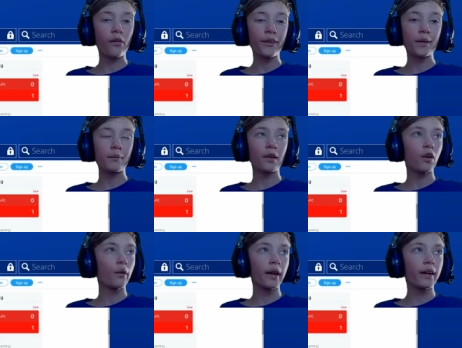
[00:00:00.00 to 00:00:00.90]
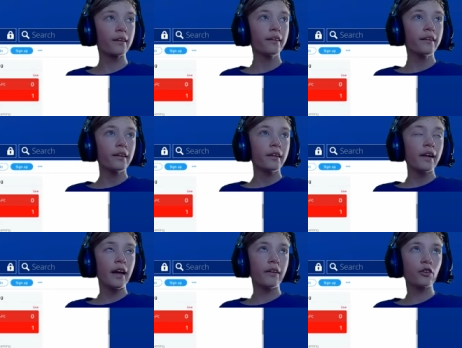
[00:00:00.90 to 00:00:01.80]
think about all that.
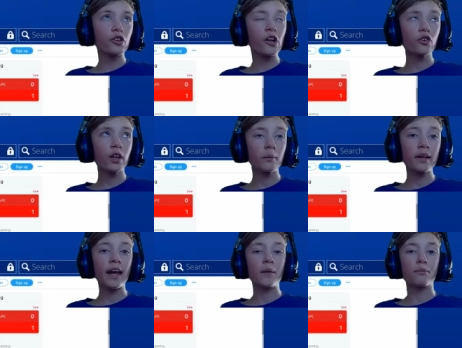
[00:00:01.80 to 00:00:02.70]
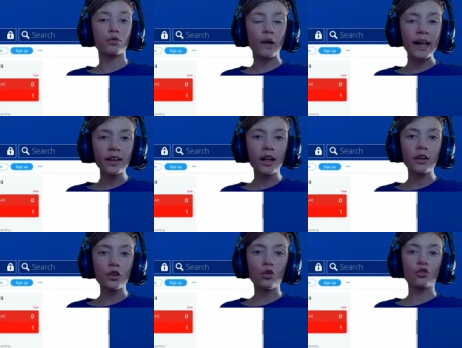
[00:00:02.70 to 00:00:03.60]
And there's also gonna be a brand new